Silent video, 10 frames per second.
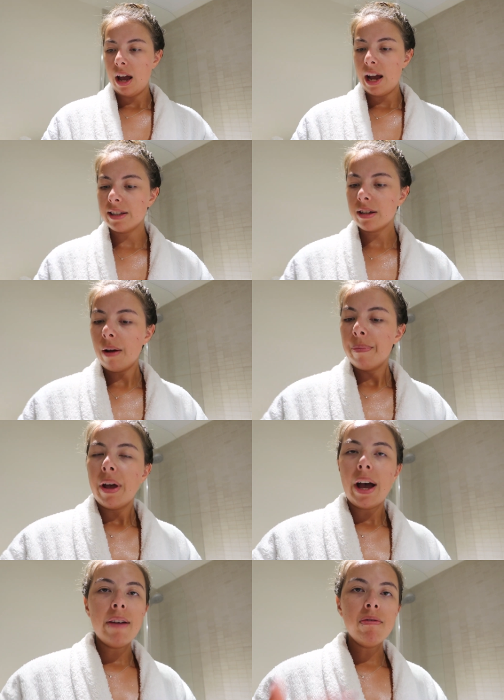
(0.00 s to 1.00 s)
It's I
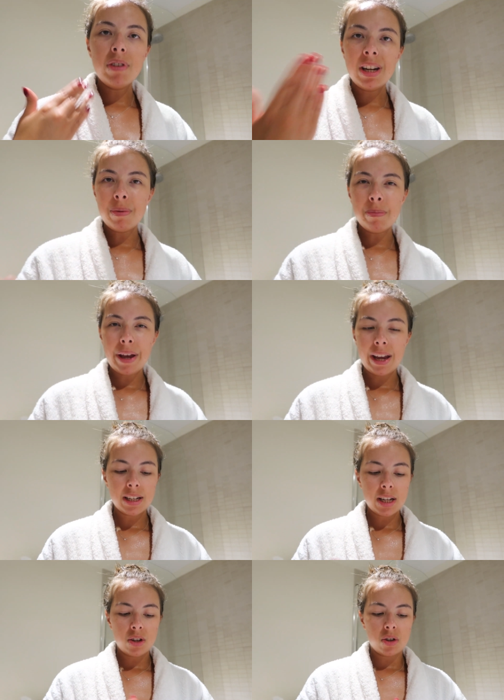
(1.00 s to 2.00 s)
haven't really been
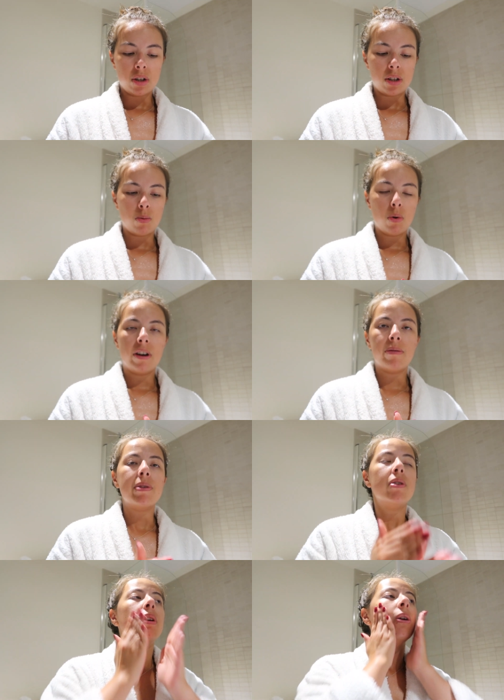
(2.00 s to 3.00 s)
paying attention to what I've
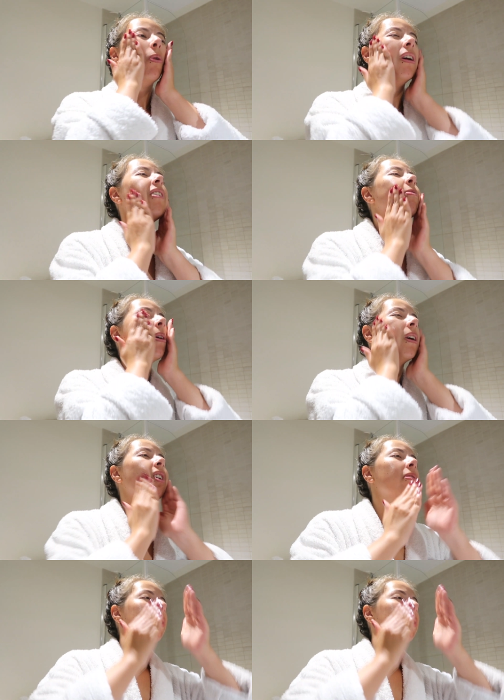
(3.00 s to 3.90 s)
been doing while I've been kind